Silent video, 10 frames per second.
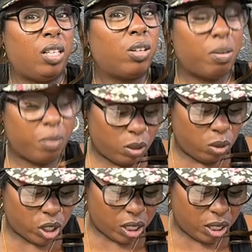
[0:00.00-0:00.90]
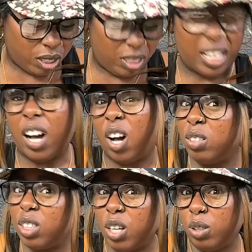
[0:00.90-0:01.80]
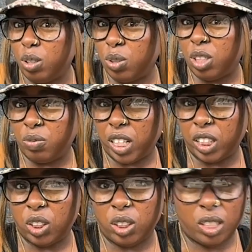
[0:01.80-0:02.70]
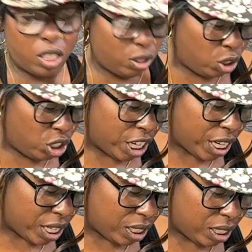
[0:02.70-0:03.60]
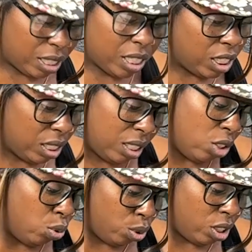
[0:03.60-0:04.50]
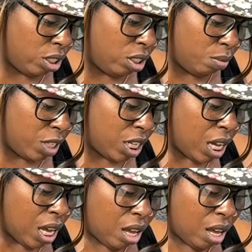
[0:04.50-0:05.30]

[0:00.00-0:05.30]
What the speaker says: in criminal justice. They also use deflection in chess, and this is interesting to me.